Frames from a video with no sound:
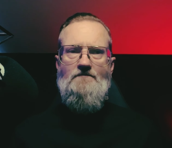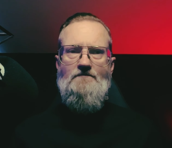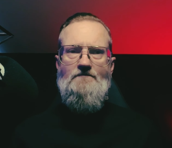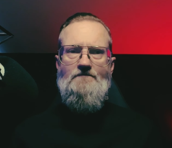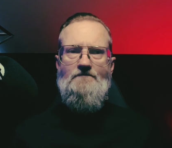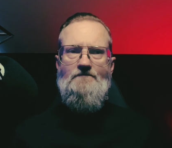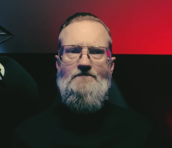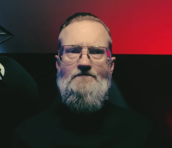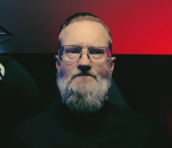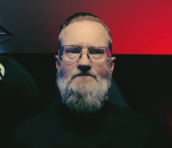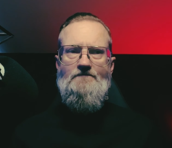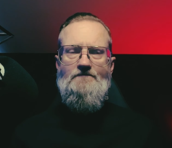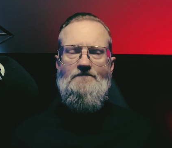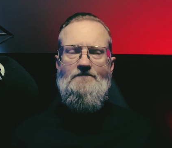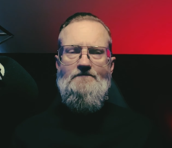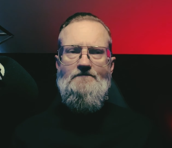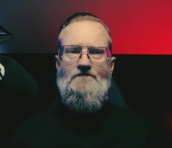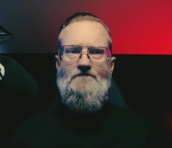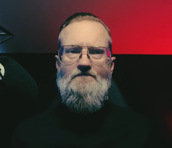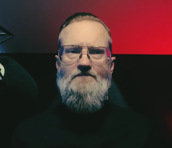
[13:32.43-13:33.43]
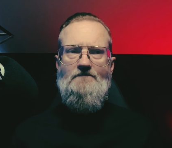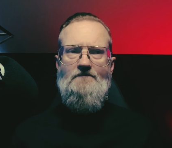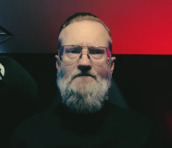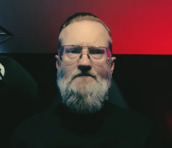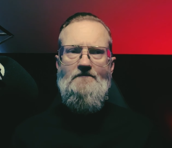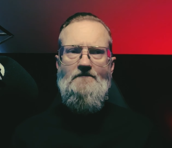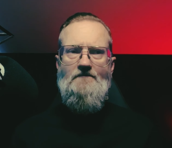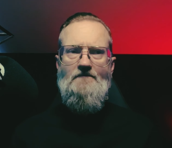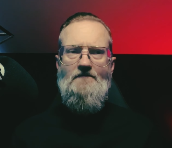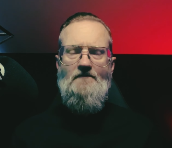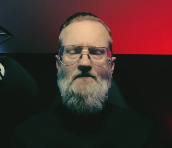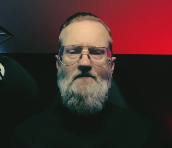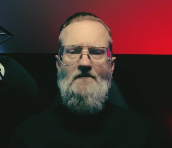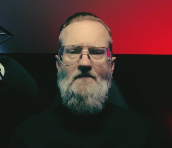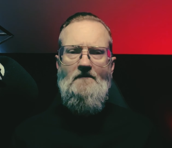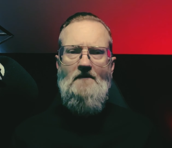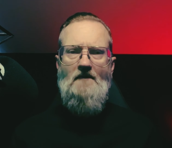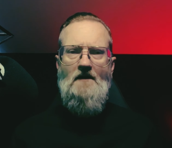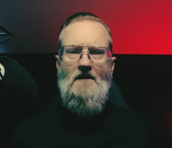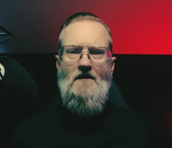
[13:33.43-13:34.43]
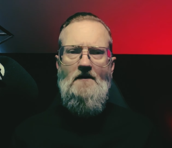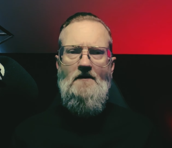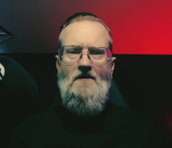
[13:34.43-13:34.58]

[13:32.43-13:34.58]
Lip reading: (no one is talking)